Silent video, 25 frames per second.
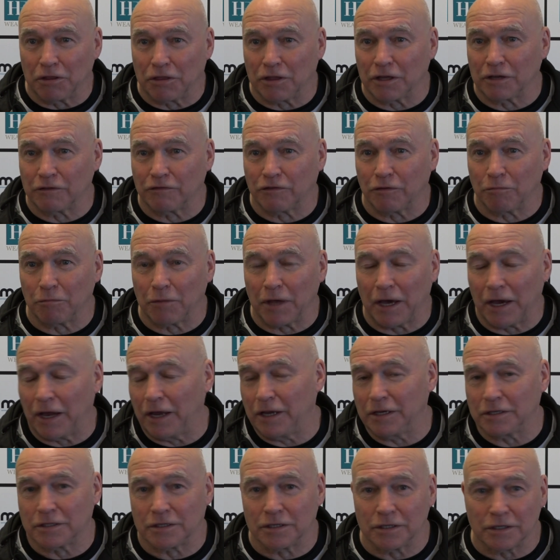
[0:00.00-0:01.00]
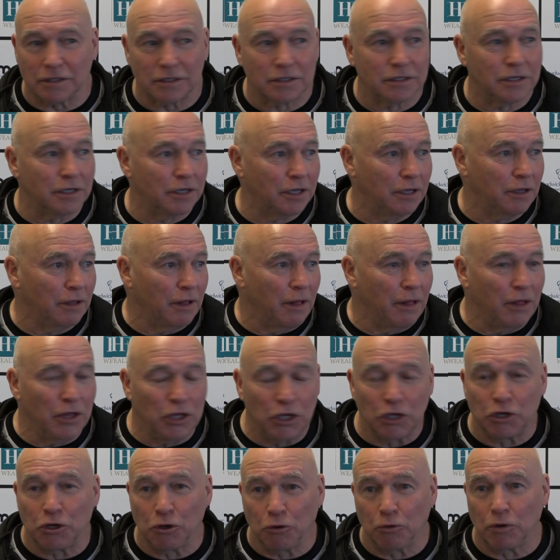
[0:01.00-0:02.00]
thing from that is that
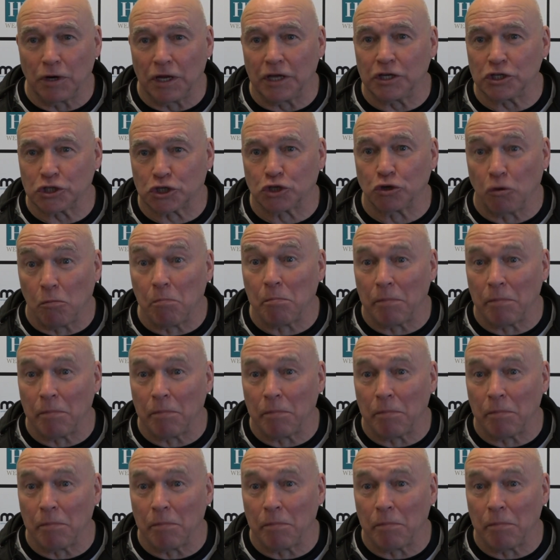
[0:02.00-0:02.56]
you do need some